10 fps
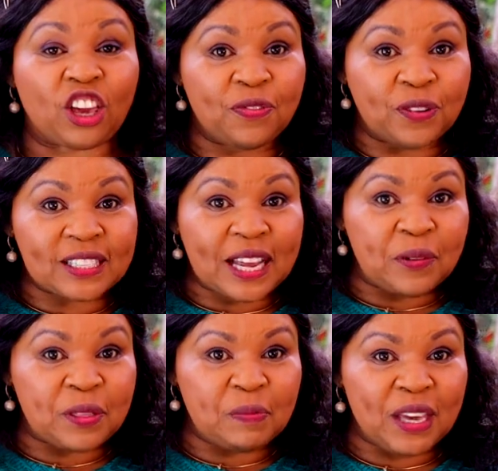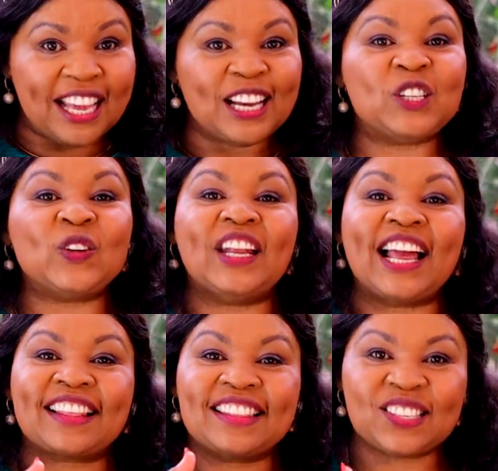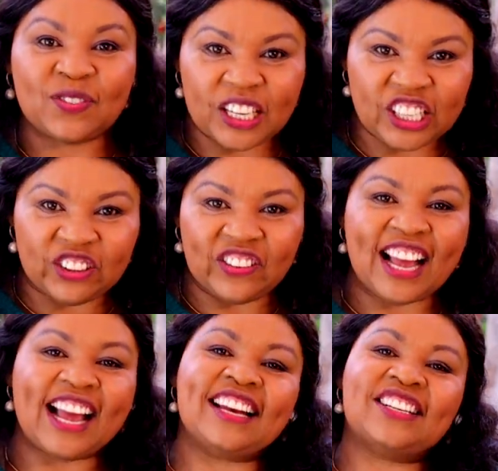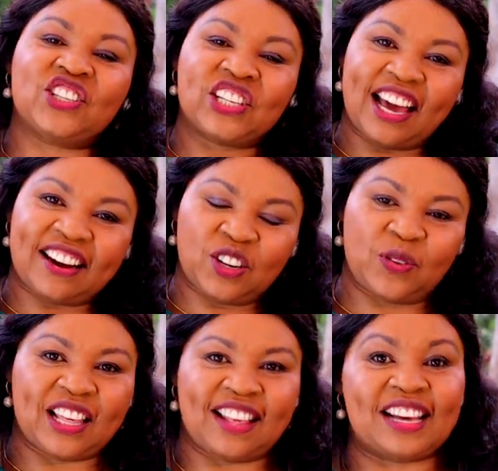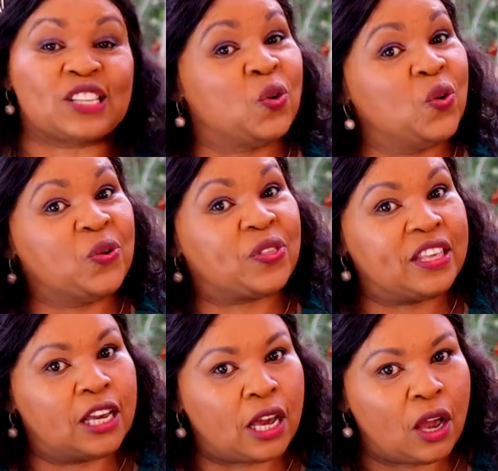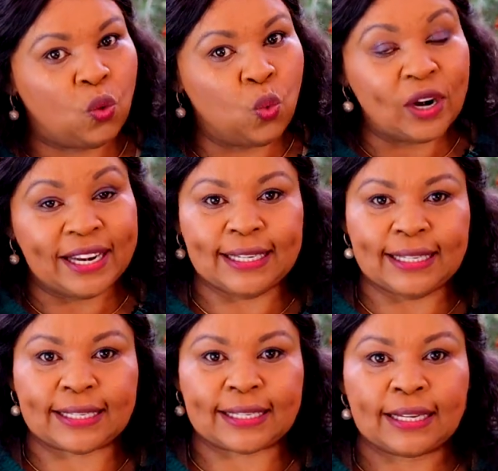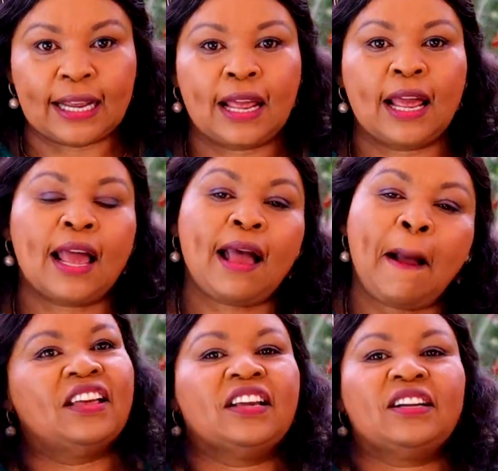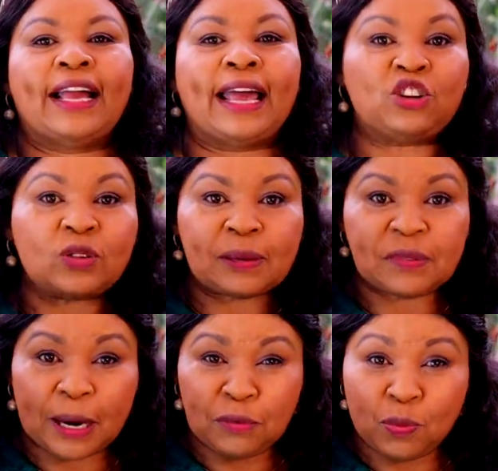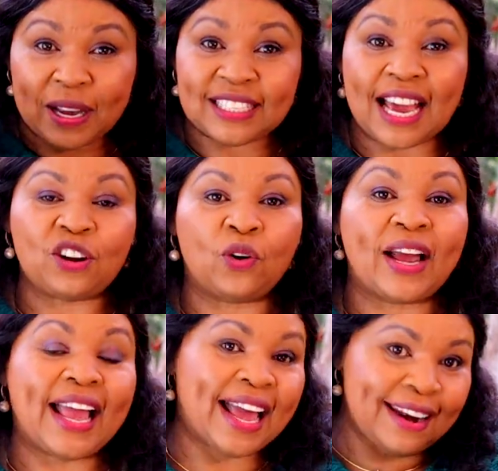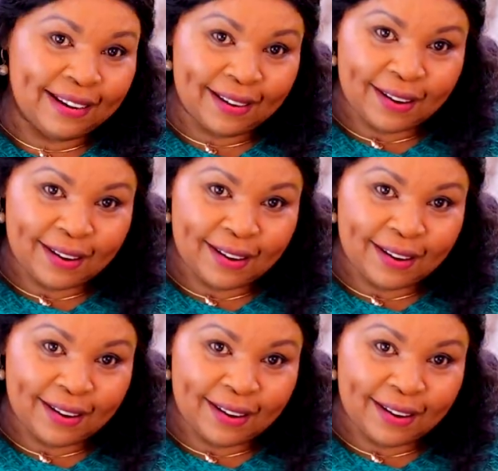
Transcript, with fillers: you for staying with me. Do like this video and share it with others who you think will need it. And do subscribe to my channel and